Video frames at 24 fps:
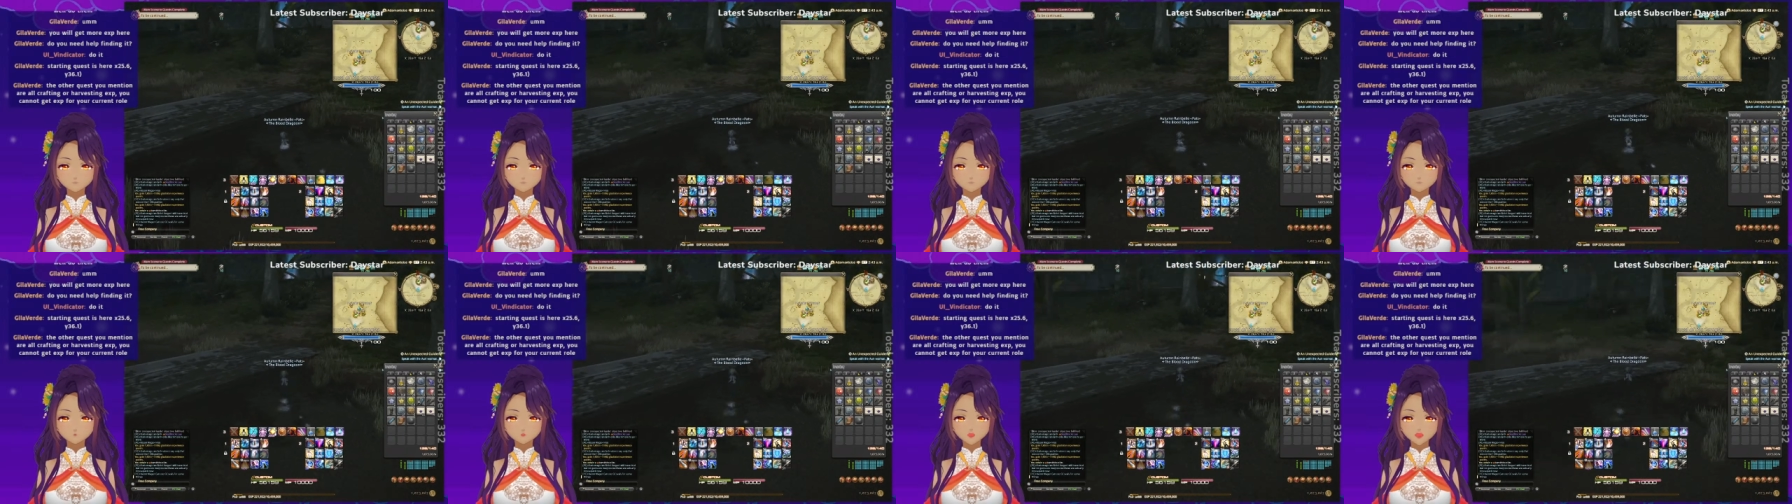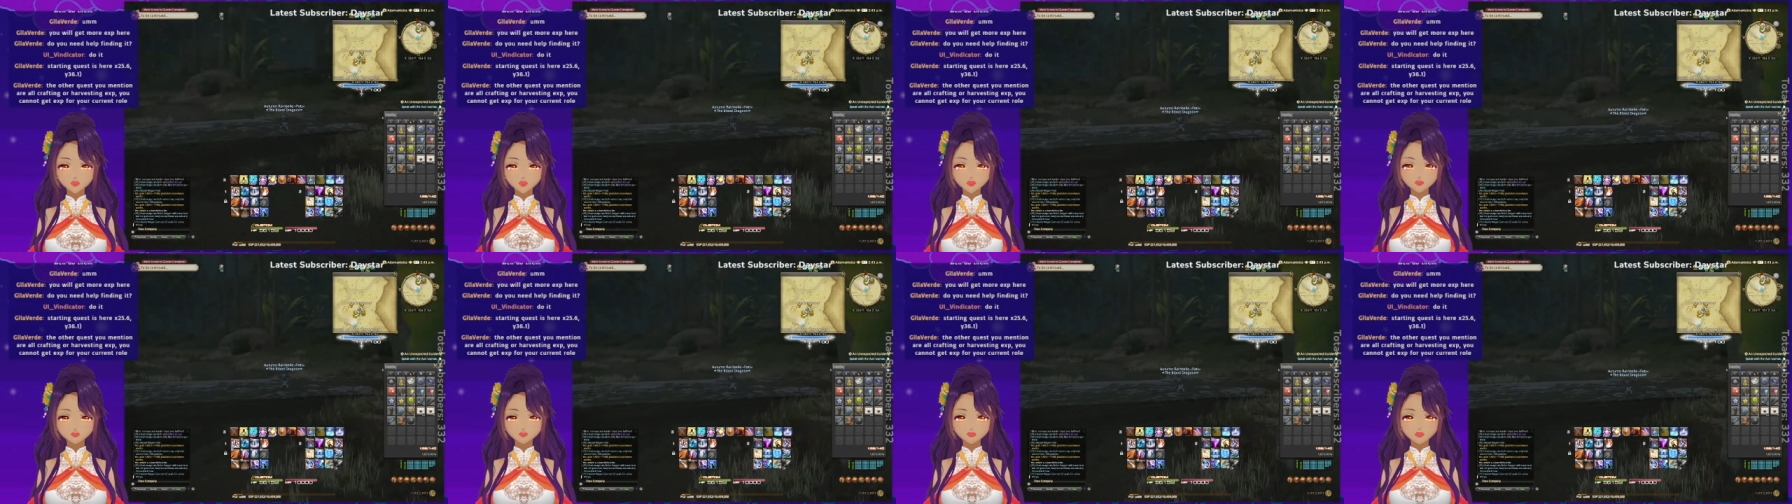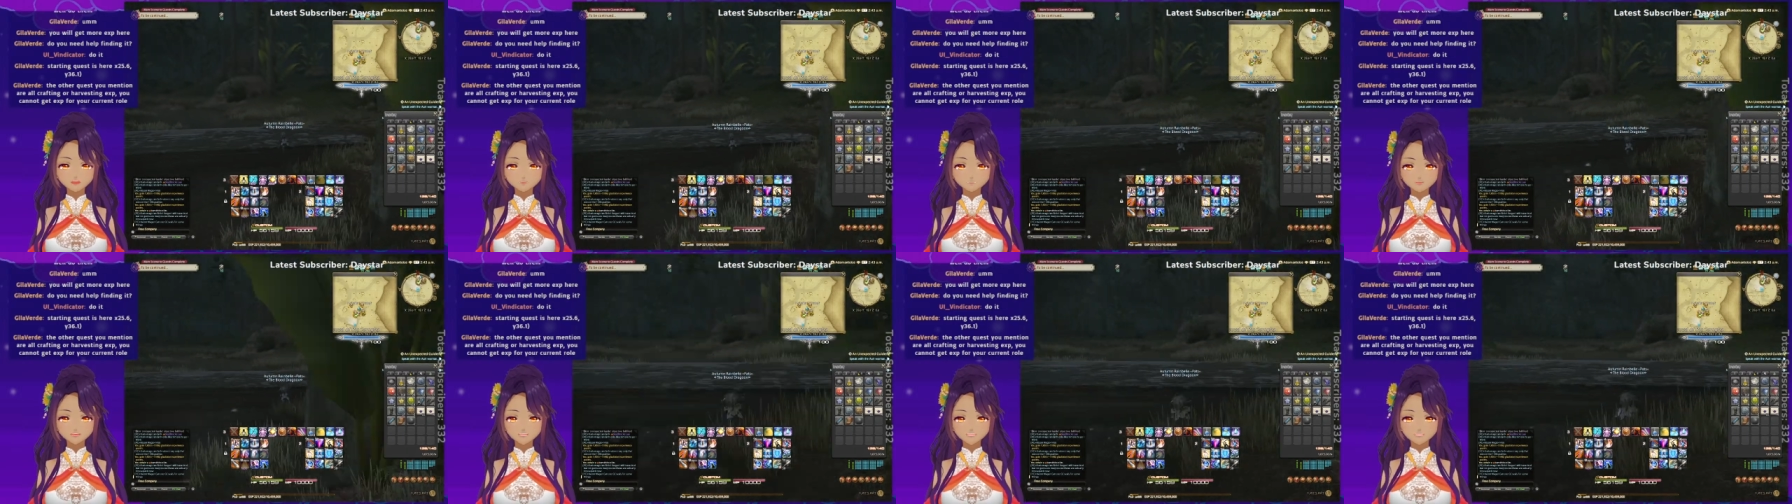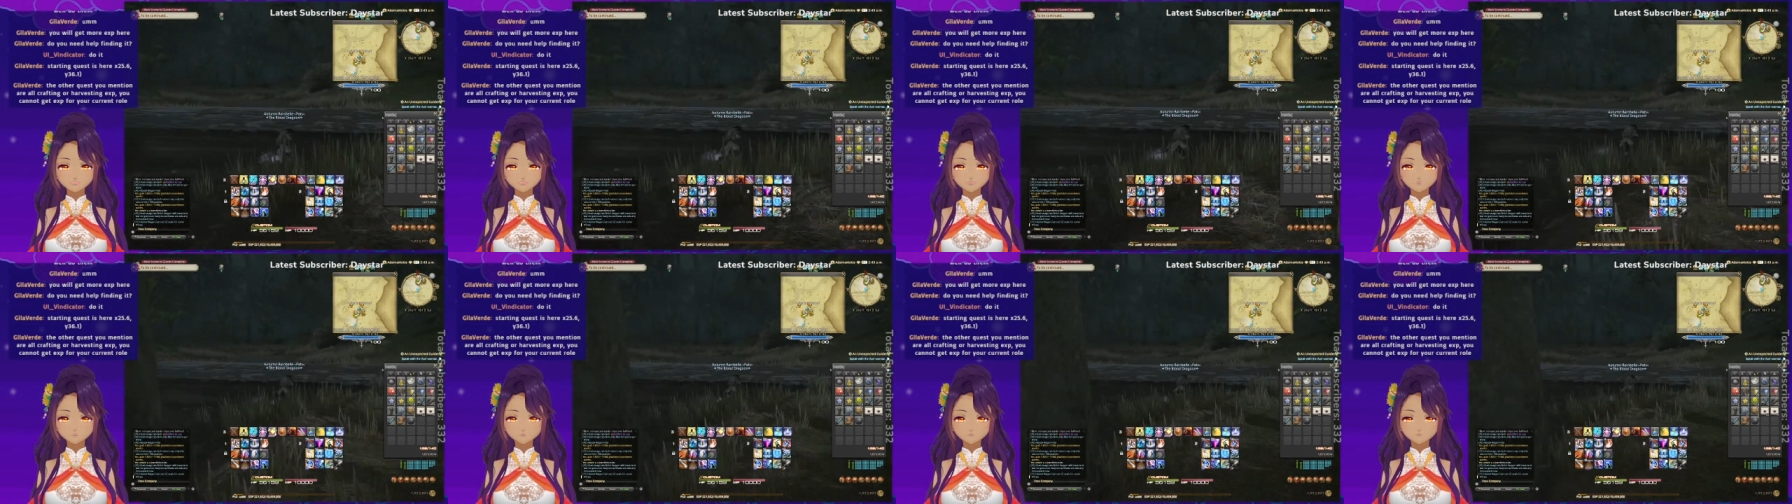Nope, no skin.